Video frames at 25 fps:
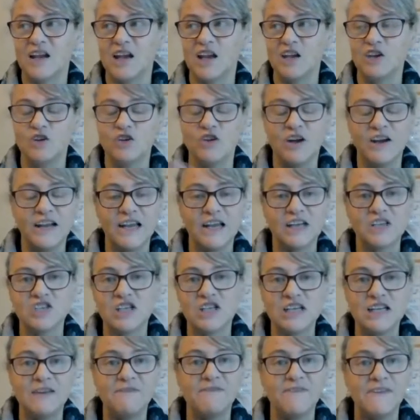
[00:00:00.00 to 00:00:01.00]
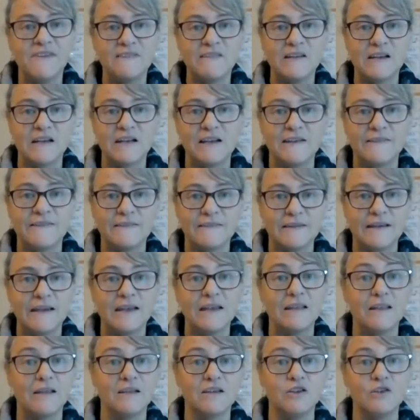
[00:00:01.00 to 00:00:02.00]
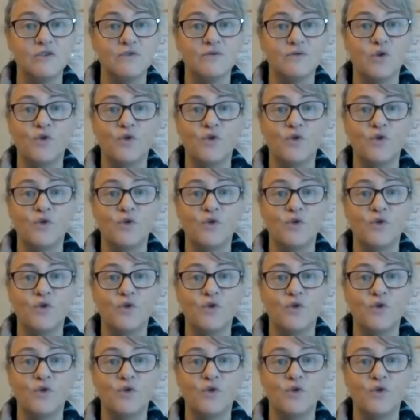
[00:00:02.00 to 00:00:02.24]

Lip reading: and you don't actually physically see that you